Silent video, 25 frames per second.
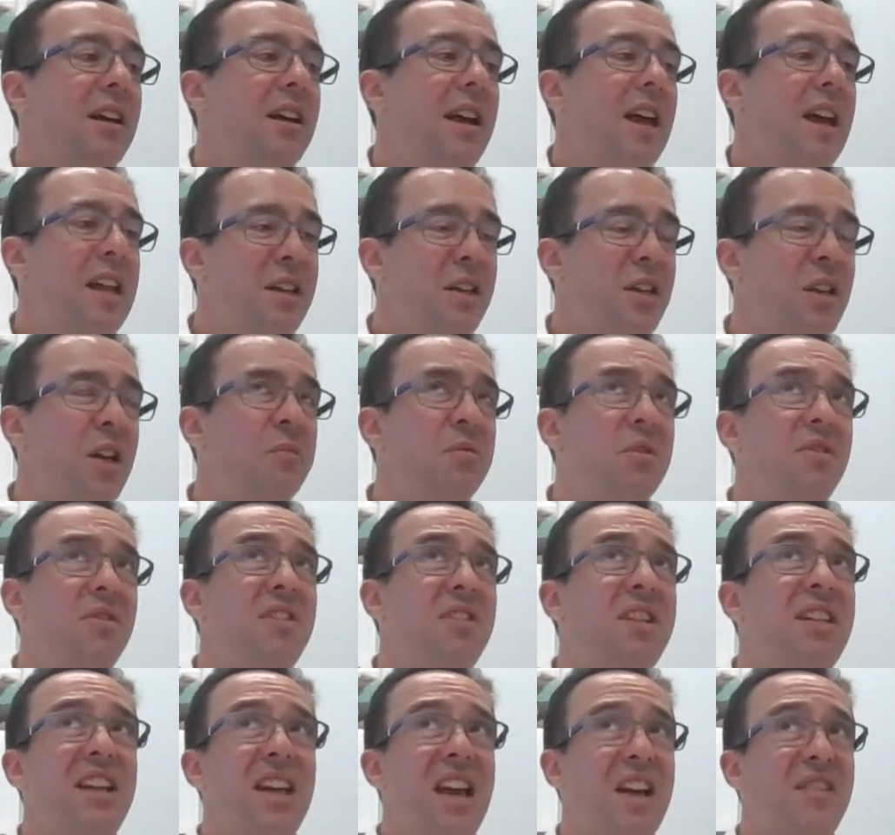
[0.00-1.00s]
in terms of
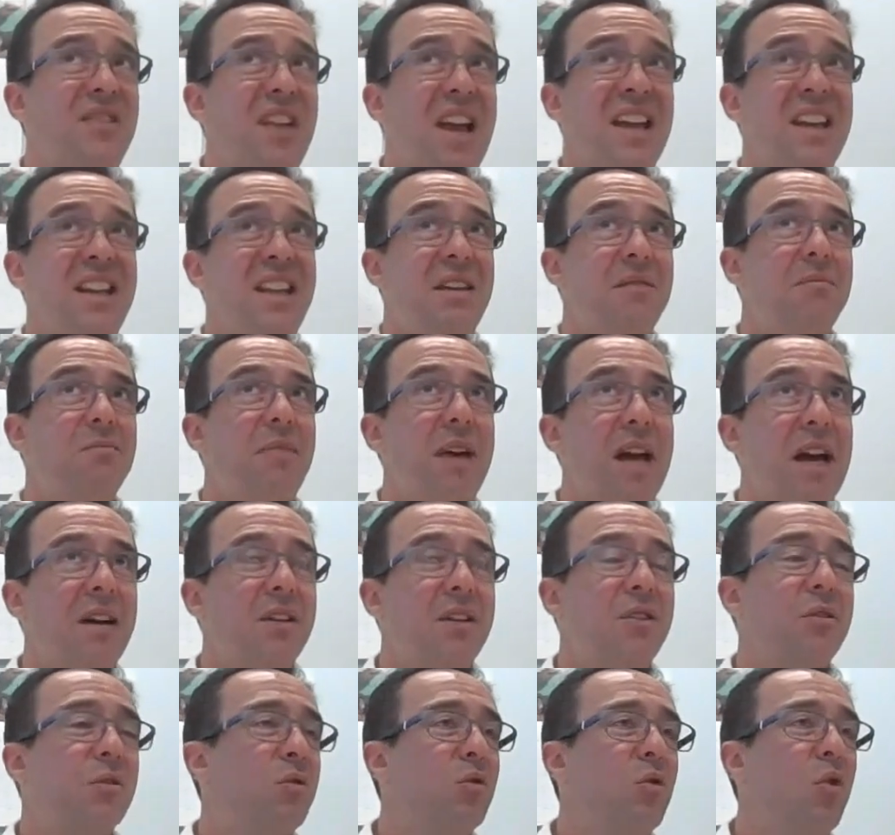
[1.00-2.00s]
did it have any
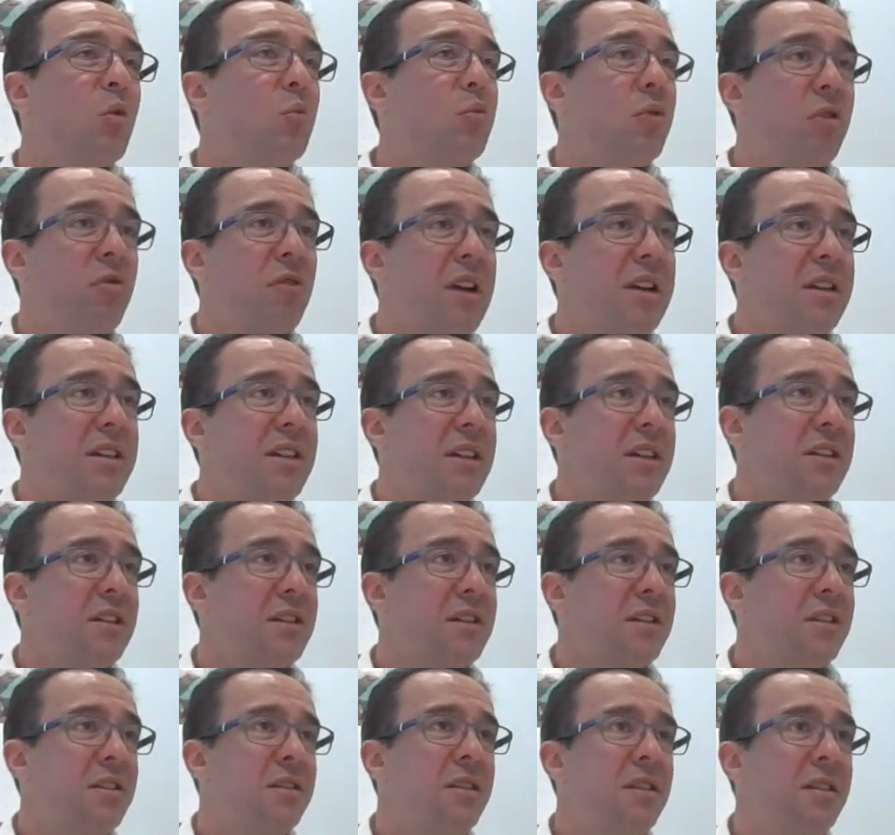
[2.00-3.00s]
impact on corporate
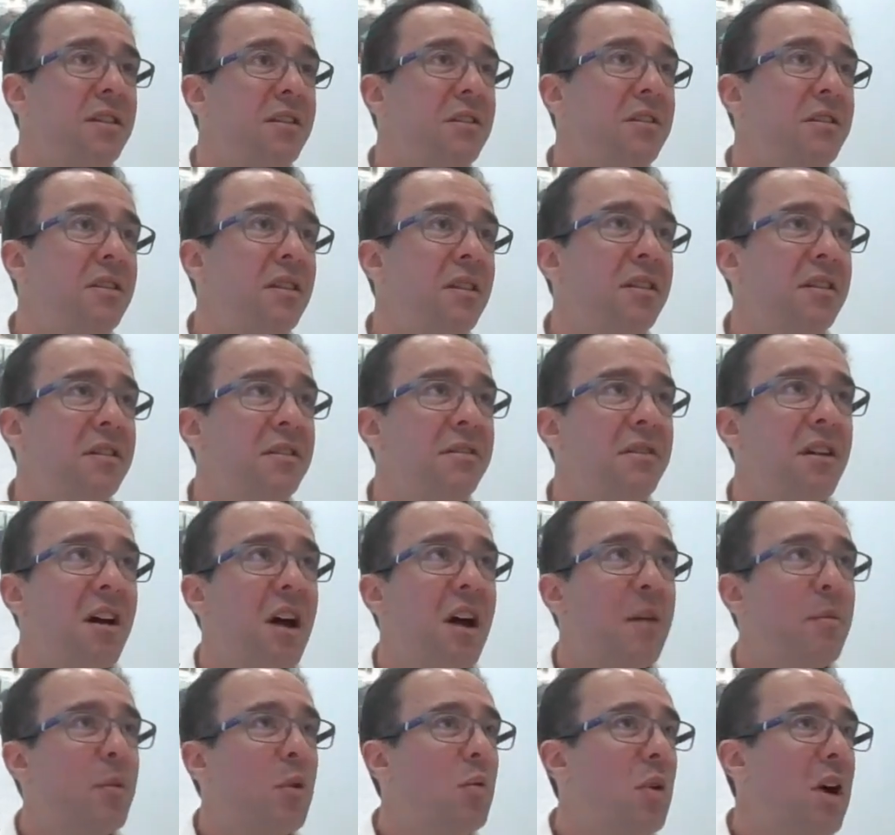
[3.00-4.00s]
ratings that that
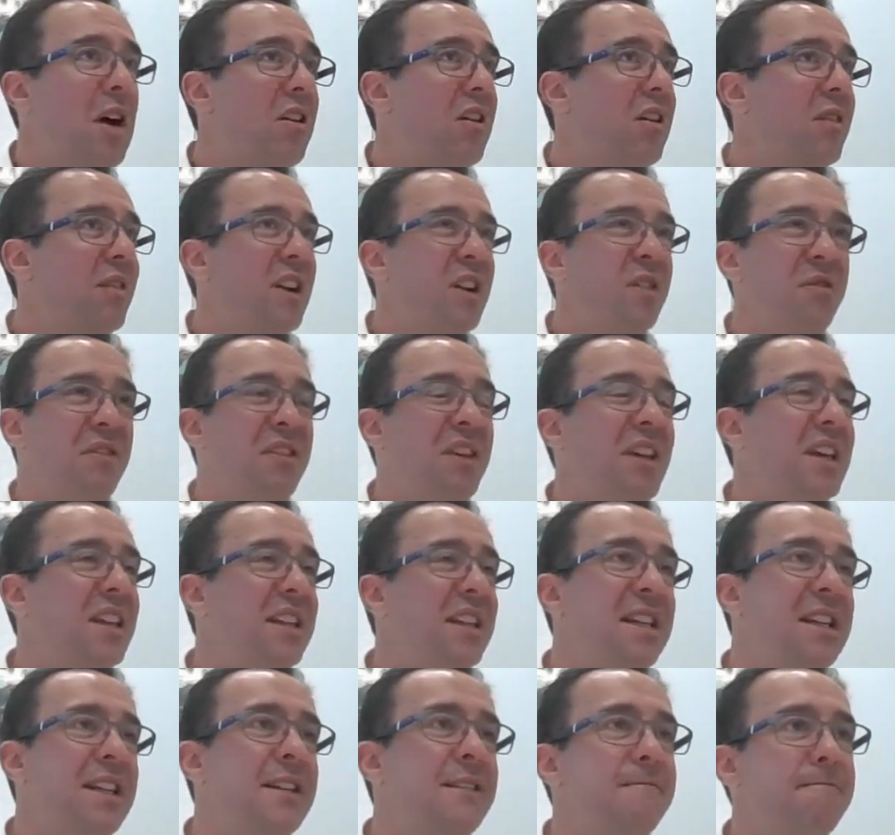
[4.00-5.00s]
I'm aware of, I don't think it
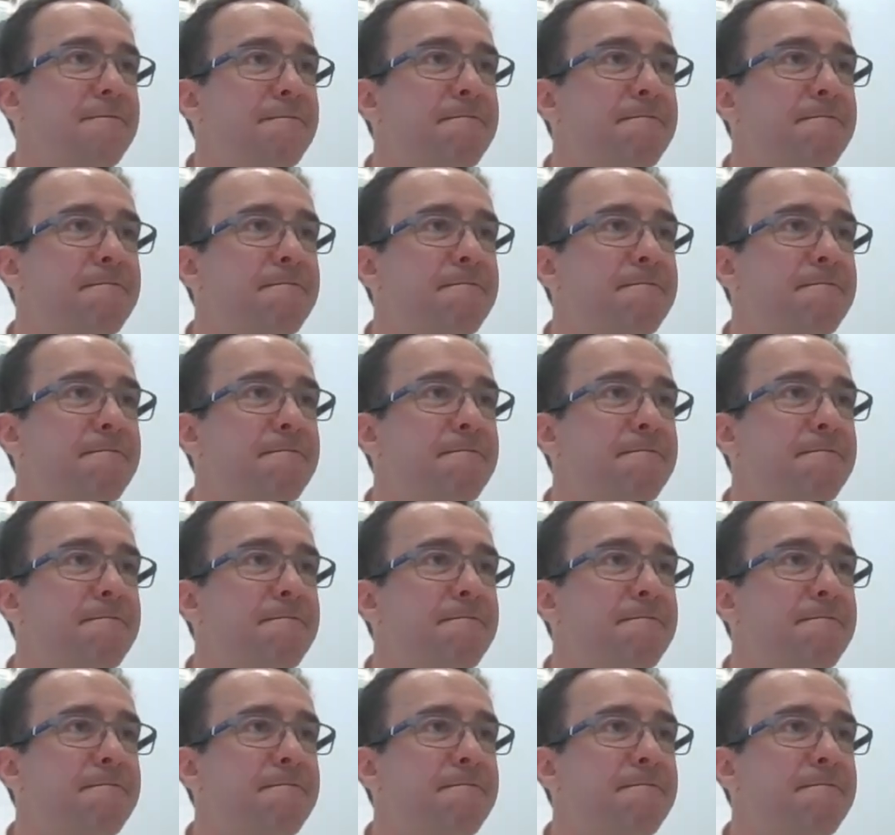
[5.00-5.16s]
did.